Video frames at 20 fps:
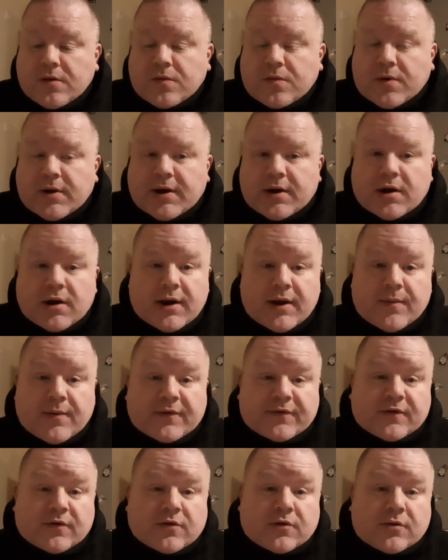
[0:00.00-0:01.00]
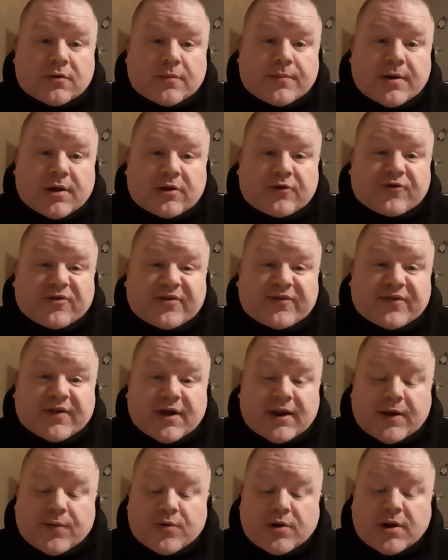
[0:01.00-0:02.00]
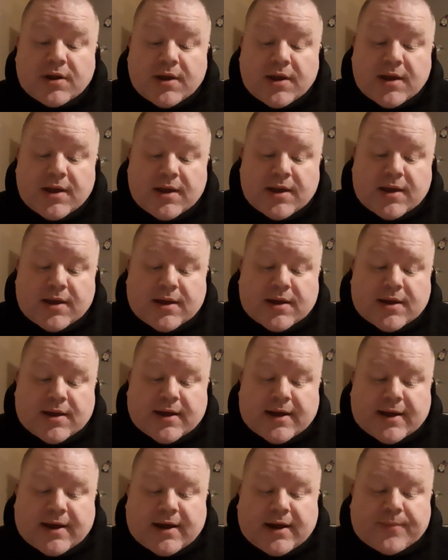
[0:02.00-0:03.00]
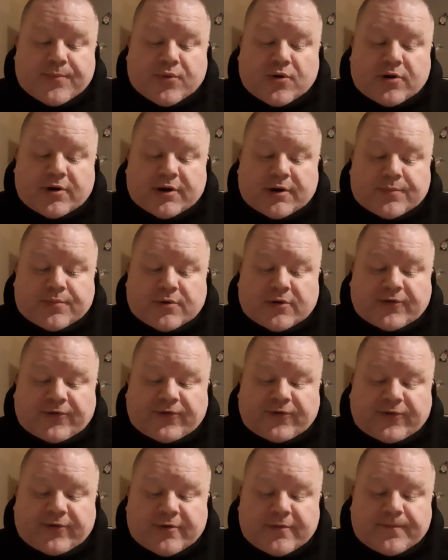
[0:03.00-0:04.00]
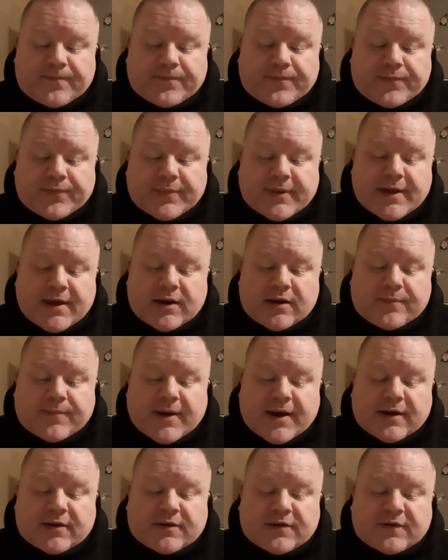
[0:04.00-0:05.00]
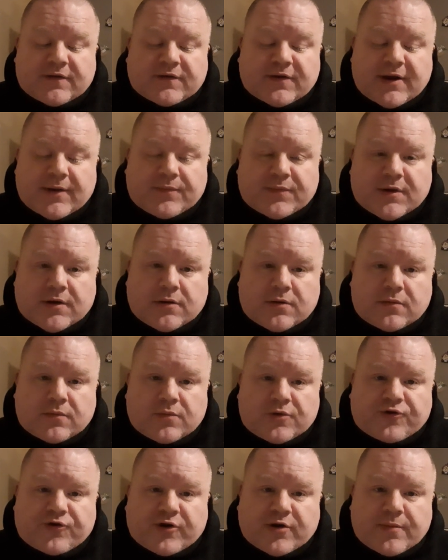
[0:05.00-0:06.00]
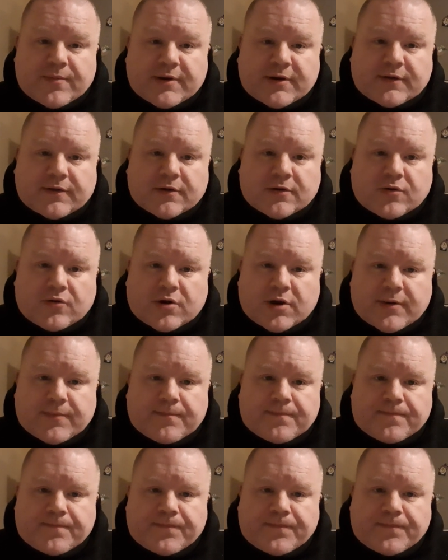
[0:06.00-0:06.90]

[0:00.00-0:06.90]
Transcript: where he wasn't going to apologise to anyone. He boarded a bus, headed back to the same town which he committed the crime,